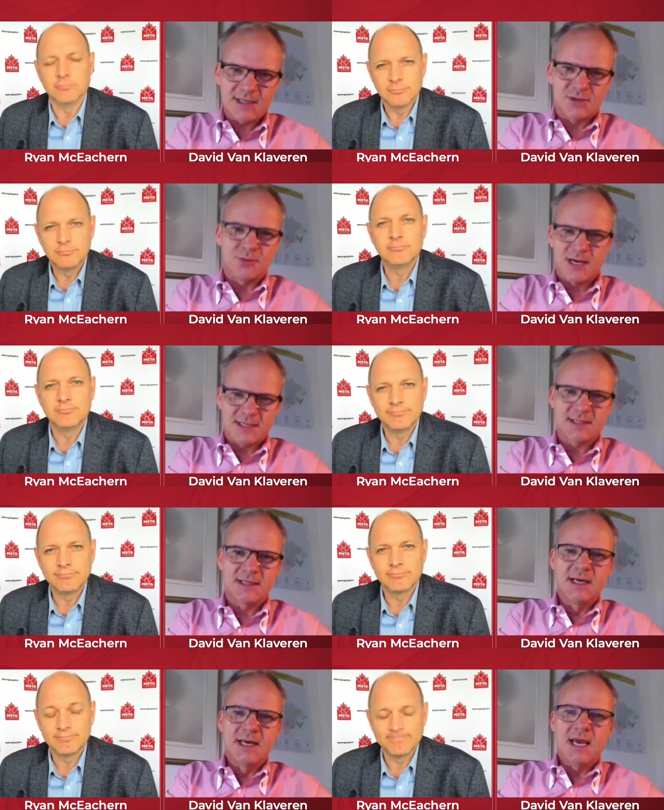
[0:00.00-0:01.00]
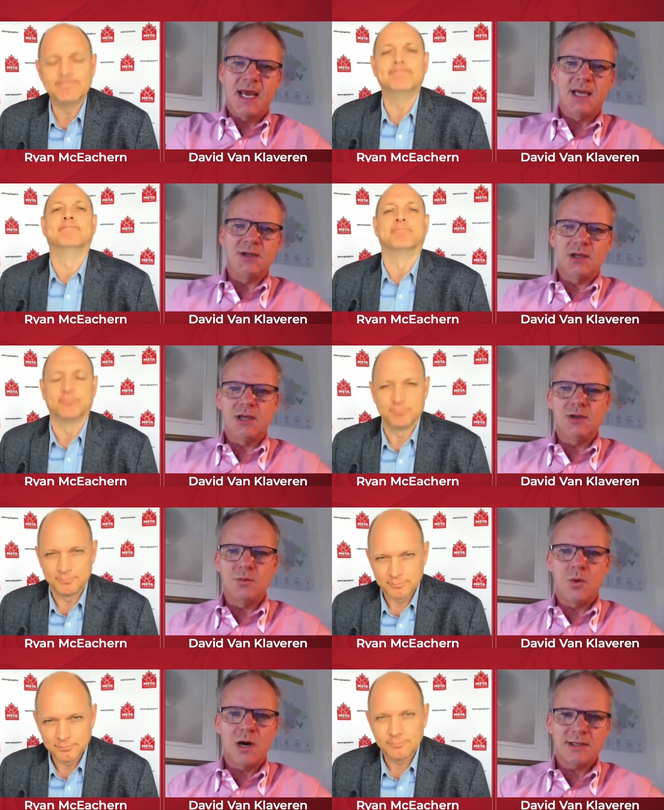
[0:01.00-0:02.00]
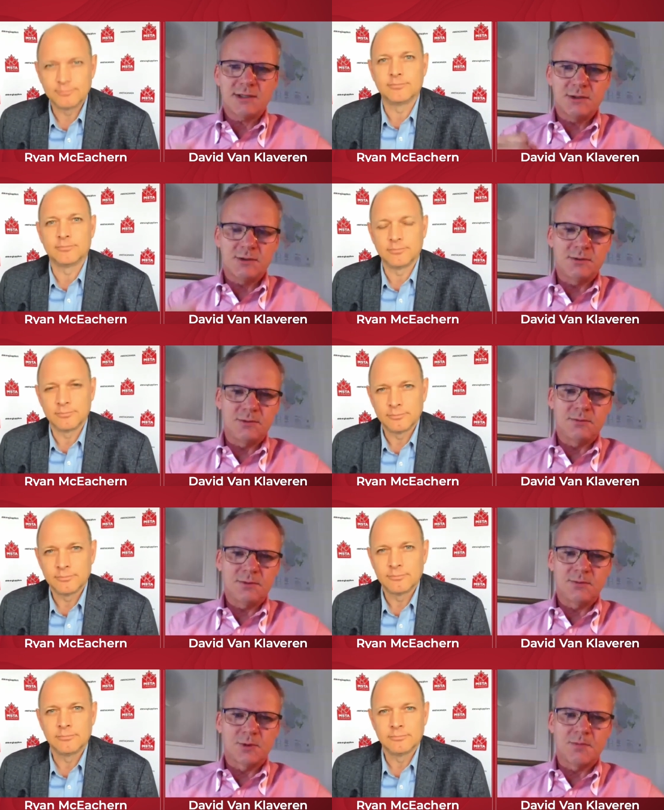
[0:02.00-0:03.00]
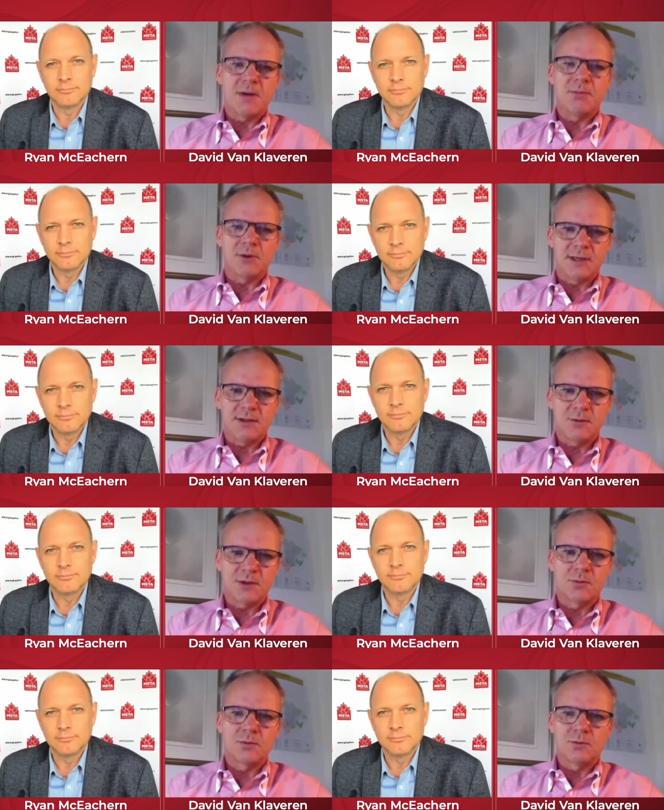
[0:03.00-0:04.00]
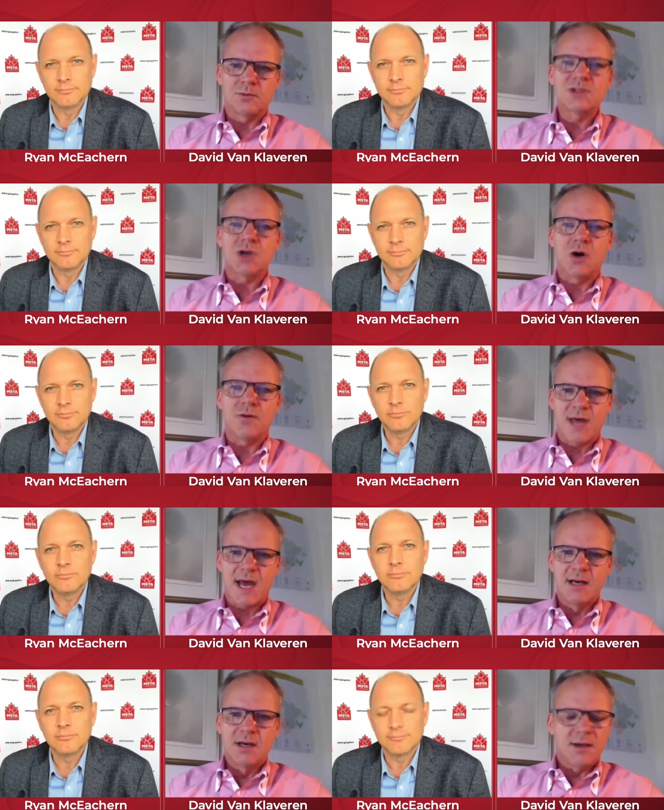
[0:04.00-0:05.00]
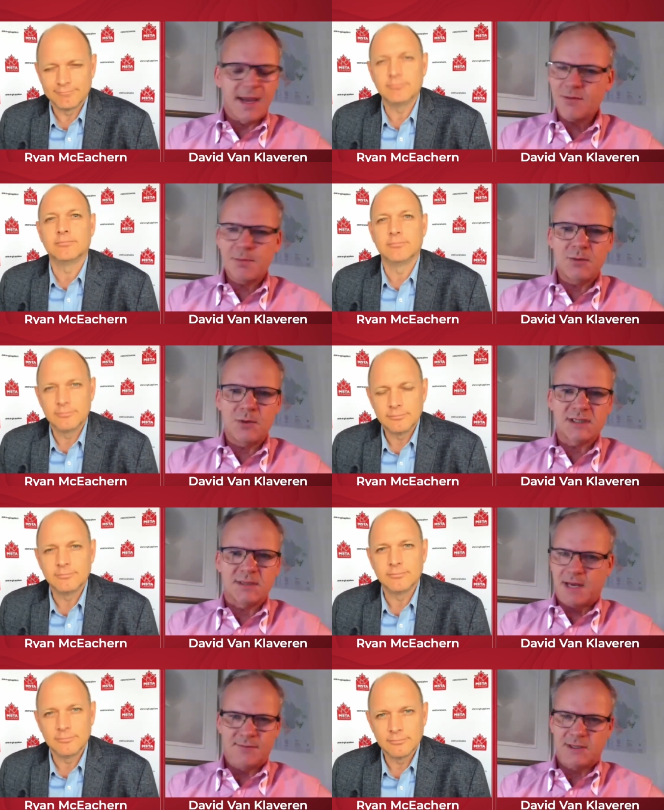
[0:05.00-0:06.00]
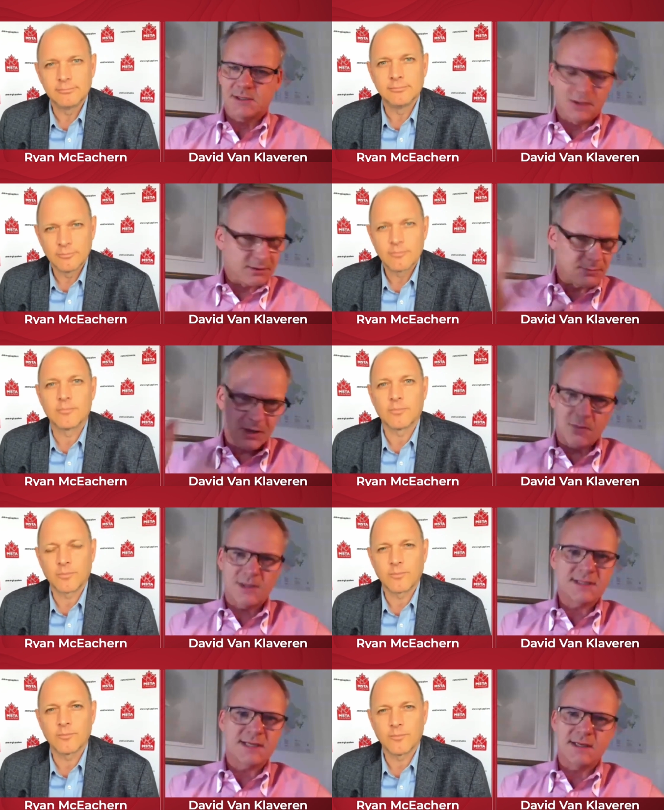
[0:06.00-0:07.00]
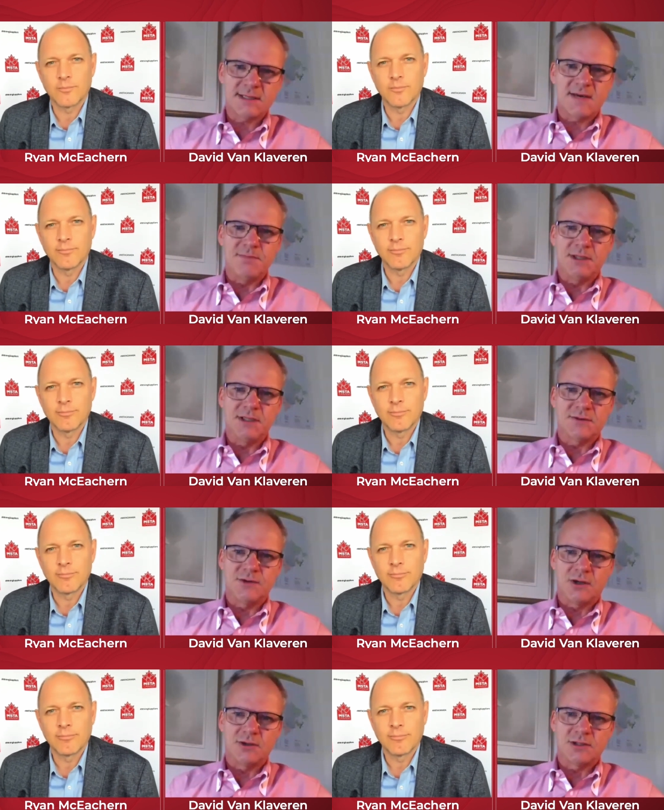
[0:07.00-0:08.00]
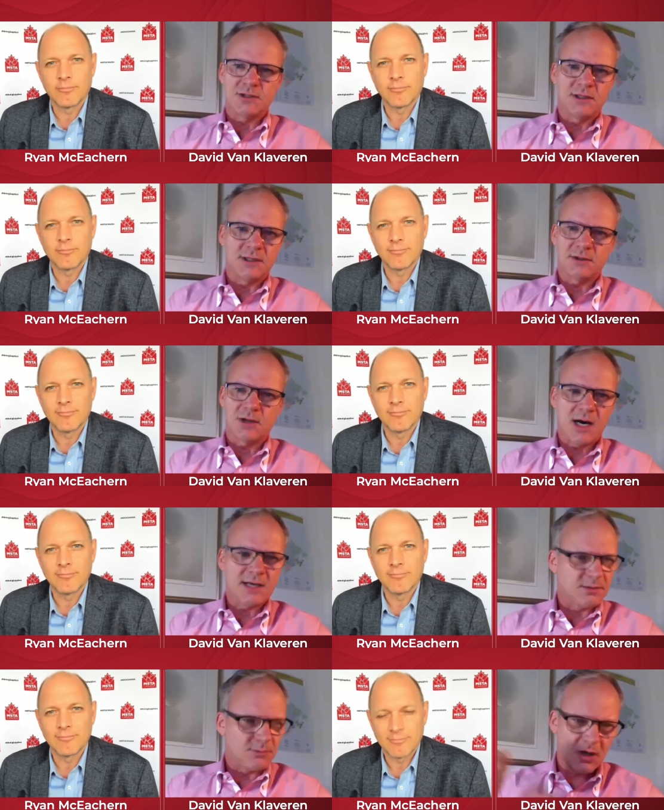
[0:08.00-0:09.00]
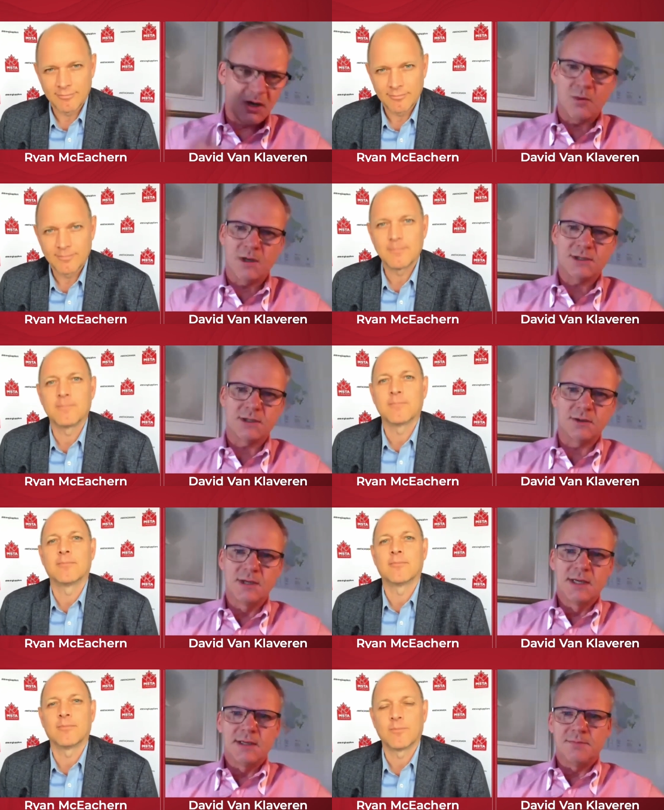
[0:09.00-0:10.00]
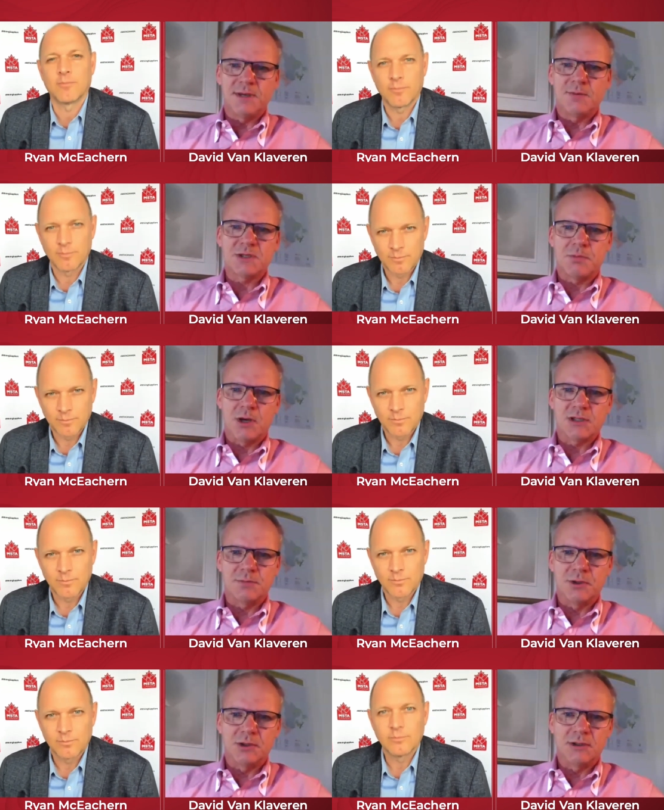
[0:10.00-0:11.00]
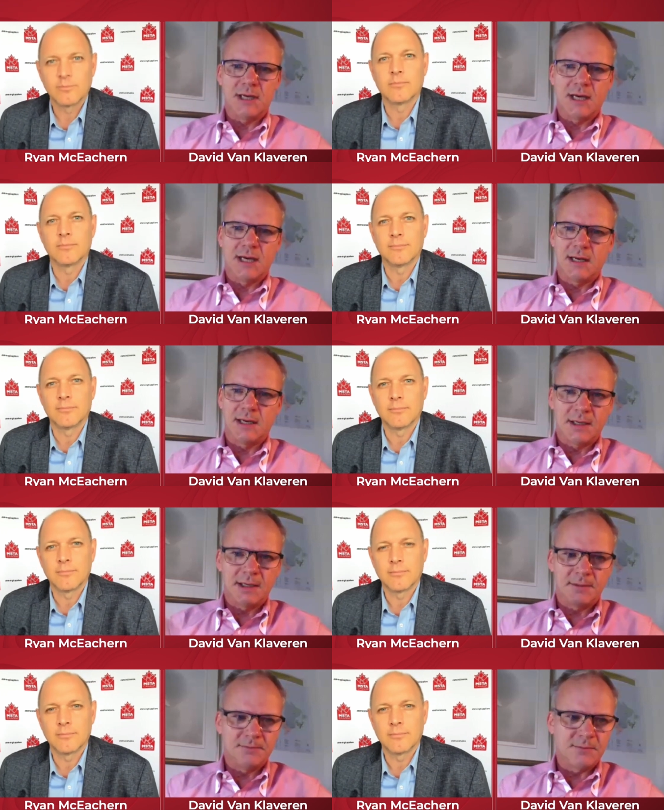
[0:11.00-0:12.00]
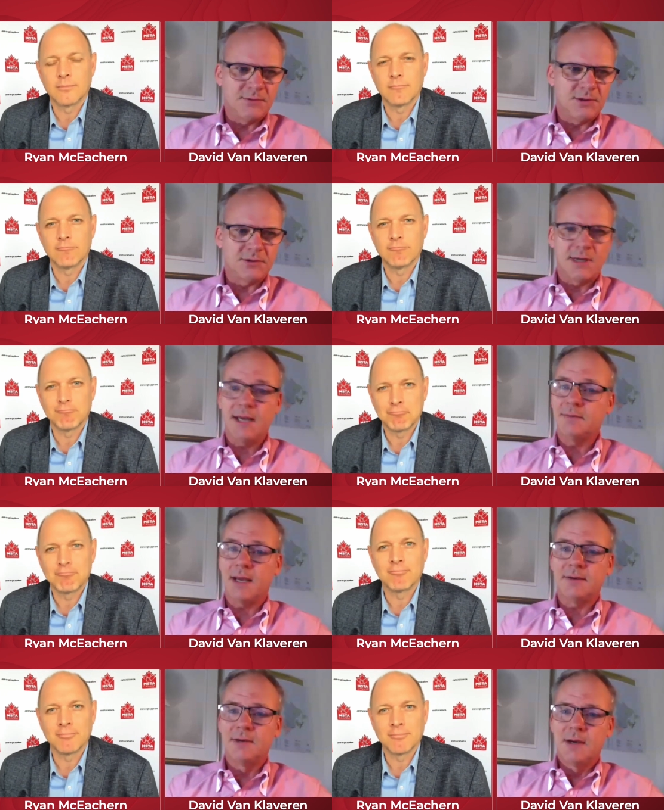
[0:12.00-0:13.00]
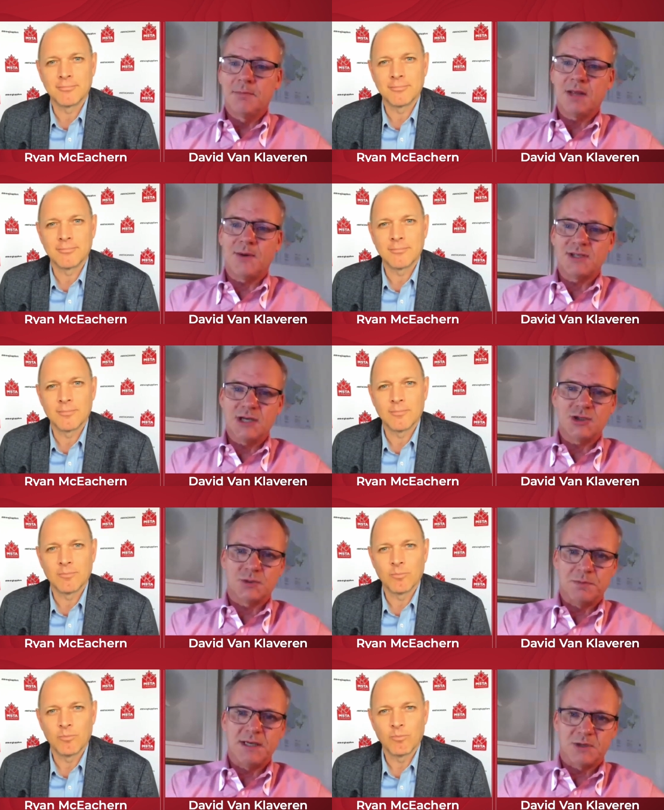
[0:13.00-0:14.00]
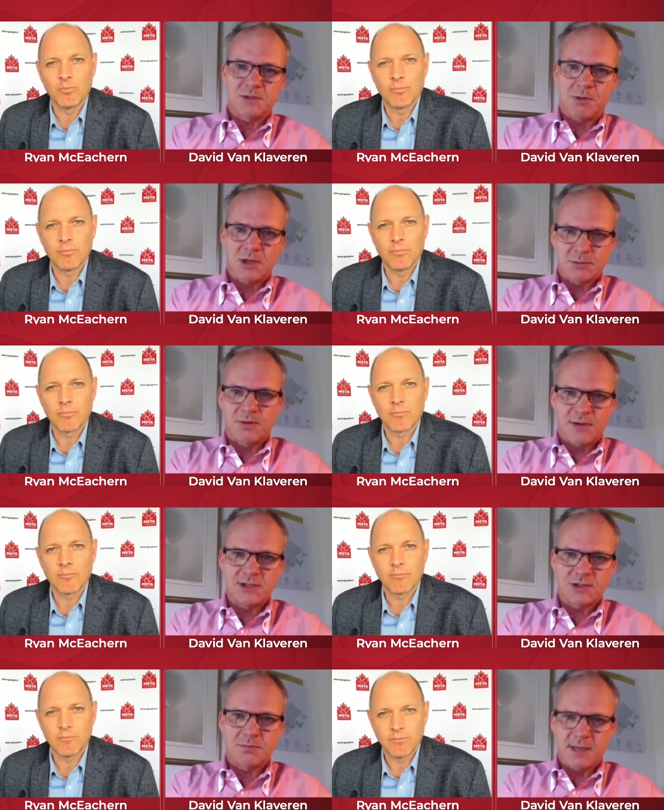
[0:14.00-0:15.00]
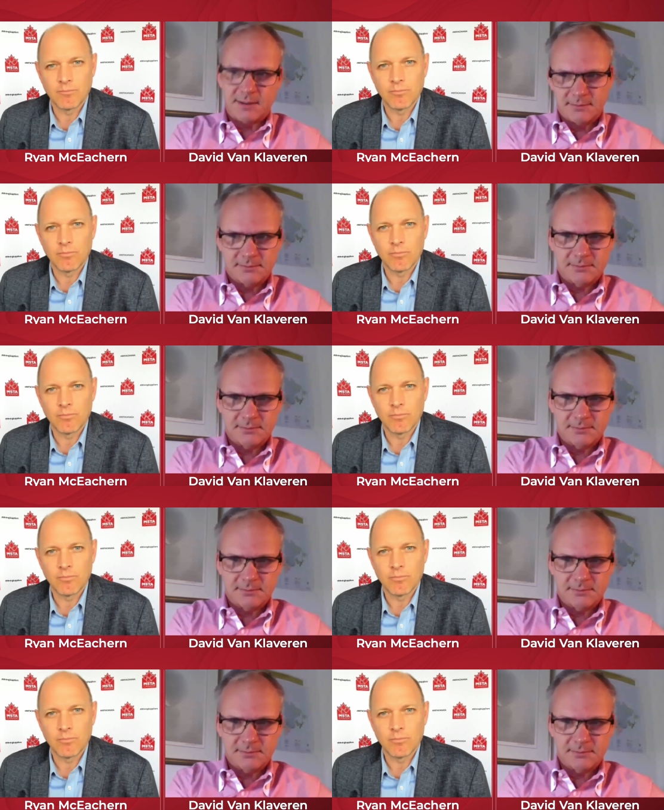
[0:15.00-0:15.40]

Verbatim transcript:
Speaker 1: is the risk, and and you want to you remember and you want to resolve that. Everybody wants the benefits. Look, we all want to set, save millions of dollars in, in costs, and we all want to be responsible. Um, you know, and and by the way, it's not just being responsible by just many